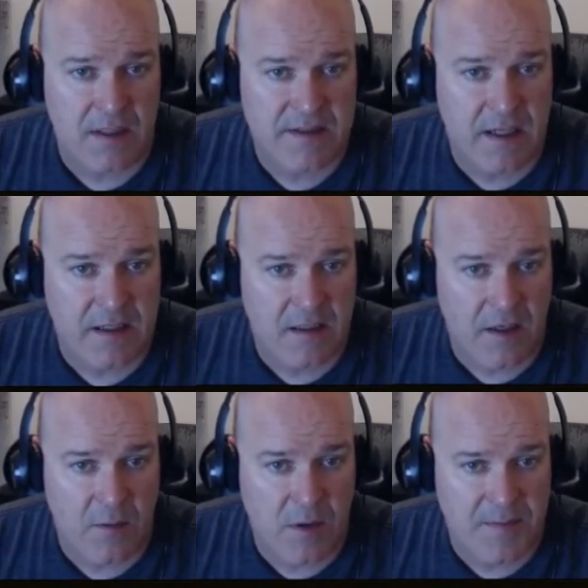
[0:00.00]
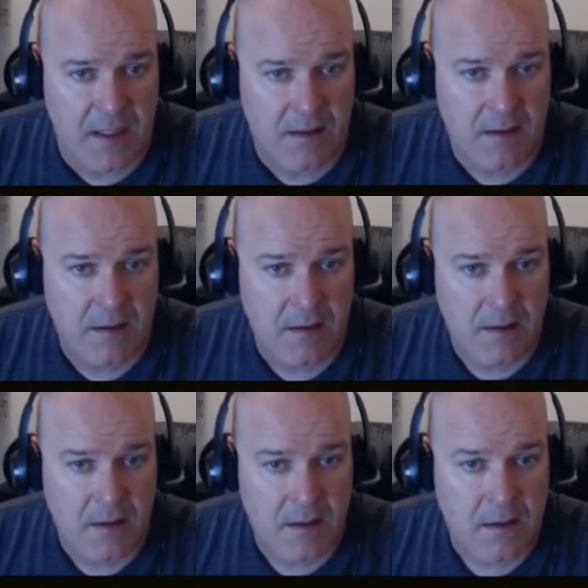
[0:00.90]
It's not going to auto update.
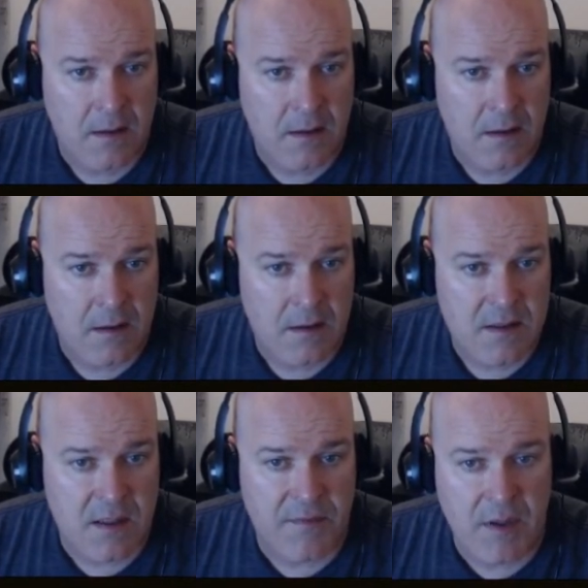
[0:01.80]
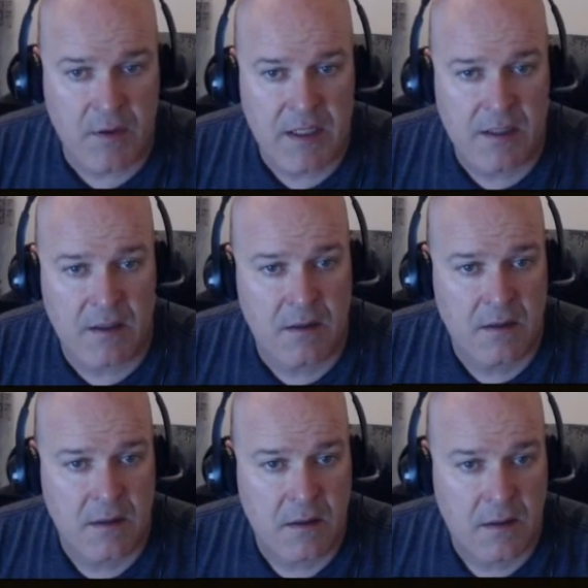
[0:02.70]
So if we go here,